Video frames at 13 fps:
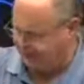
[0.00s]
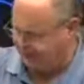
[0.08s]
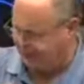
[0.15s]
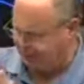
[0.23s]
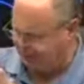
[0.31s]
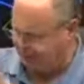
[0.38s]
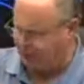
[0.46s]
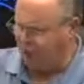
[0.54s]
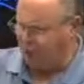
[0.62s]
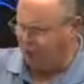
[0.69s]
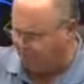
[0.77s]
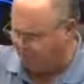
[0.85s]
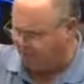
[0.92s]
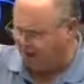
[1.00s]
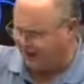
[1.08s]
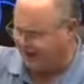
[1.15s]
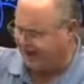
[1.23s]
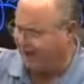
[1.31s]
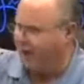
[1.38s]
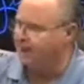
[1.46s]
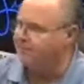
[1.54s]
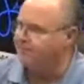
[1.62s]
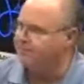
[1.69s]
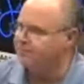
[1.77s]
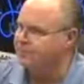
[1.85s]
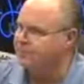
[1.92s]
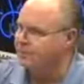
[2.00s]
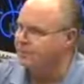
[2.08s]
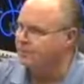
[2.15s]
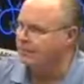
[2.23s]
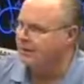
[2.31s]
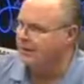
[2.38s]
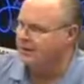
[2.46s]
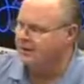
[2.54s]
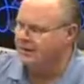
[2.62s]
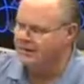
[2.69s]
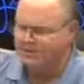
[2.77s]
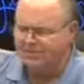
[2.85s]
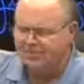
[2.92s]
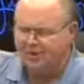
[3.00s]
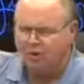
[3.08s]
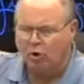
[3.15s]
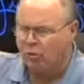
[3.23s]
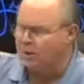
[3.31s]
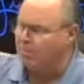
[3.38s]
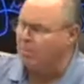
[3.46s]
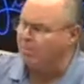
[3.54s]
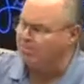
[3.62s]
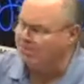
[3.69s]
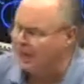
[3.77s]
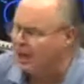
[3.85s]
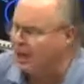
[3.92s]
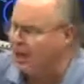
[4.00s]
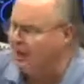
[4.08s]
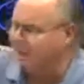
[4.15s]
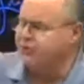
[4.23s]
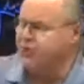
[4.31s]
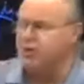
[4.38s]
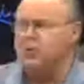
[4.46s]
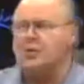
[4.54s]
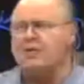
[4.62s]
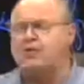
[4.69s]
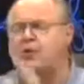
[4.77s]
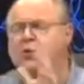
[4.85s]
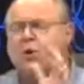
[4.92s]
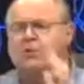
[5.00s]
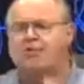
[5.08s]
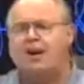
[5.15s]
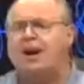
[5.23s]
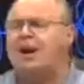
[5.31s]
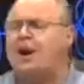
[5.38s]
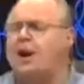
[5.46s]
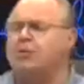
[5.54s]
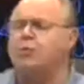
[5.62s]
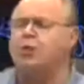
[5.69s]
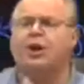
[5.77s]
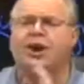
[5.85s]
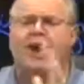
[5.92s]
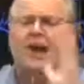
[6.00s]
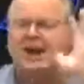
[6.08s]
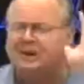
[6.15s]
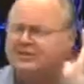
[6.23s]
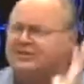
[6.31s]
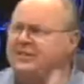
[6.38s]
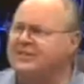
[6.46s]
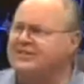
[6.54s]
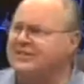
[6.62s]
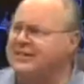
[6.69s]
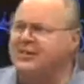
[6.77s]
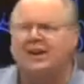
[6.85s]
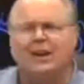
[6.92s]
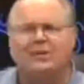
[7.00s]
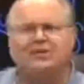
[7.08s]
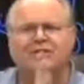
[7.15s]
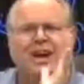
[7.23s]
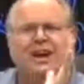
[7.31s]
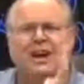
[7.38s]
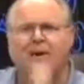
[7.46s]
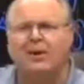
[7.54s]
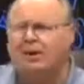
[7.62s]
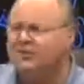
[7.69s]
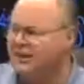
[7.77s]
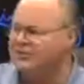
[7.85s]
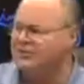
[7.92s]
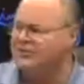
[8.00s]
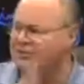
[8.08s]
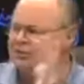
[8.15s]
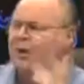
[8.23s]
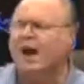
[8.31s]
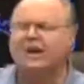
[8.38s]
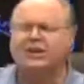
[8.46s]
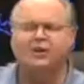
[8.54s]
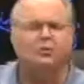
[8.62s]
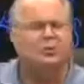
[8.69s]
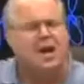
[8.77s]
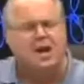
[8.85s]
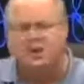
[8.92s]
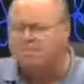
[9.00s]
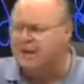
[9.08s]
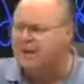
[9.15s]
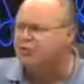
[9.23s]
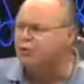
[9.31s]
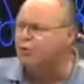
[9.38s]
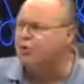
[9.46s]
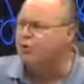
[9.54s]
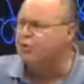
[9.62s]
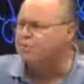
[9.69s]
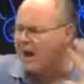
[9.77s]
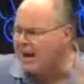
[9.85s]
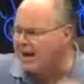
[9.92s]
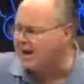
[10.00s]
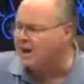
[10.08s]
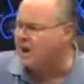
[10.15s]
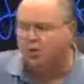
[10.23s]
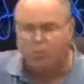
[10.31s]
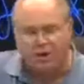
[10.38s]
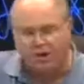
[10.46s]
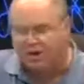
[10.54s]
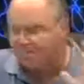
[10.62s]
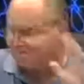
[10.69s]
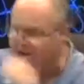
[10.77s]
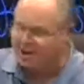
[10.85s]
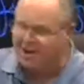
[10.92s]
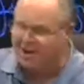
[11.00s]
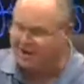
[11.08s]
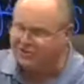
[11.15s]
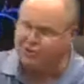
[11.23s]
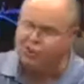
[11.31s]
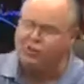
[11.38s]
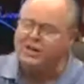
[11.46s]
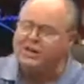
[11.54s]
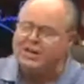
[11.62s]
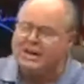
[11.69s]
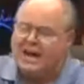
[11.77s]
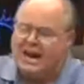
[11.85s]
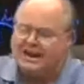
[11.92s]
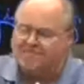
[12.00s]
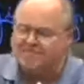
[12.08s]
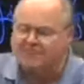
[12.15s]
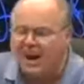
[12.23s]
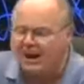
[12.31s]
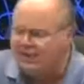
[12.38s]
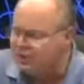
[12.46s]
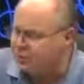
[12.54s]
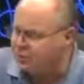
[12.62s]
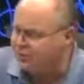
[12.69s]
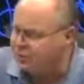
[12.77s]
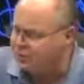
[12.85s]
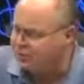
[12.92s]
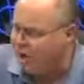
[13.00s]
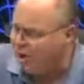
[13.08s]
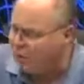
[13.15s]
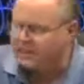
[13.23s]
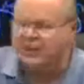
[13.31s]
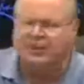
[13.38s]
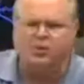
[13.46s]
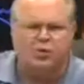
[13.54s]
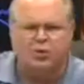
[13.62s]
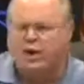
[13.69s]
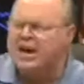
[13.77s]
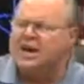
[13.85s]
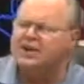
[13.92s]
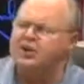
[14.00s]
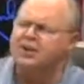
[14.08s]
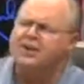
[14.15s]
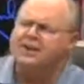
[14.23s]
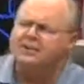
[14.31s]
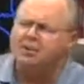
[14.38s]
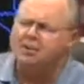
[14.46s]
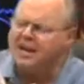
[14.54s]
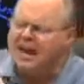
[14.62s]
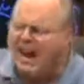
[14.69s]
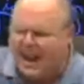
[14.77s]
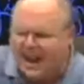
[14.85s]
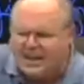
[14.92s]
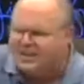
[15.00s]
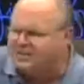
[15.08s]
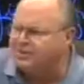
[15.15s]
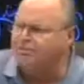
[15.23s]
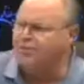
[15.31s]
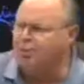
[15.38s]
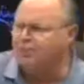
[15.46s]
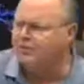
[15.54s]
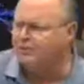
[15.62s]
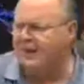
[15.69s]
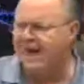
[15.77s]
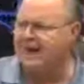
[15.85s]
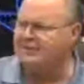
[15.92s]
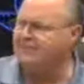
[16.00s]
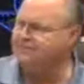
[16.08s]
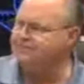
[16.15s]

that you buy a gun. Or we will penalize you. If you don't buy a gun, we're going to hire 16,000 IRS agents to track you down and make sure you buy a gun. Or we're going to penalize you and fine you if you don't. Do you think there will be any support for that?